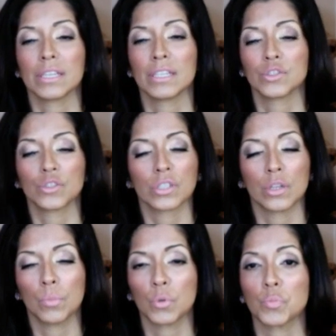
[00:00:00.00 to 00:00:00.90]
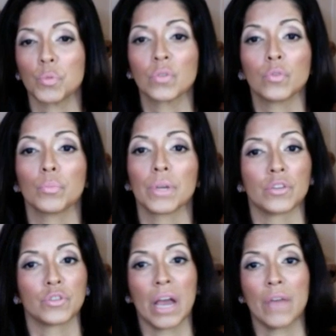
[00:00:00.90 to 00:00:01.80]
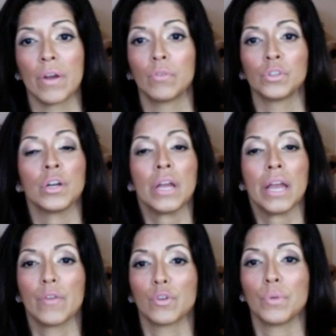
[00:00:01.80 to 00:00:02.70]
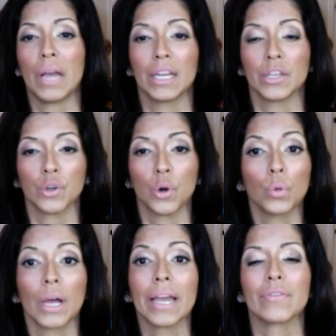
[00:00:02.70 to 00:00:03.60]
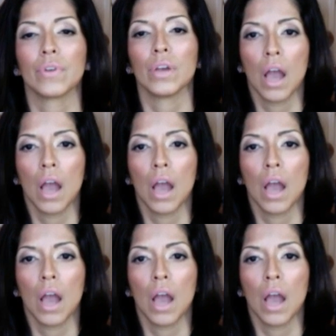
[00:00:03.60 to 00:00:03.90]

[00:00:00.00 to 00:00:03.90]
It's just the most beautiful peace you have ever ever had in your whole life.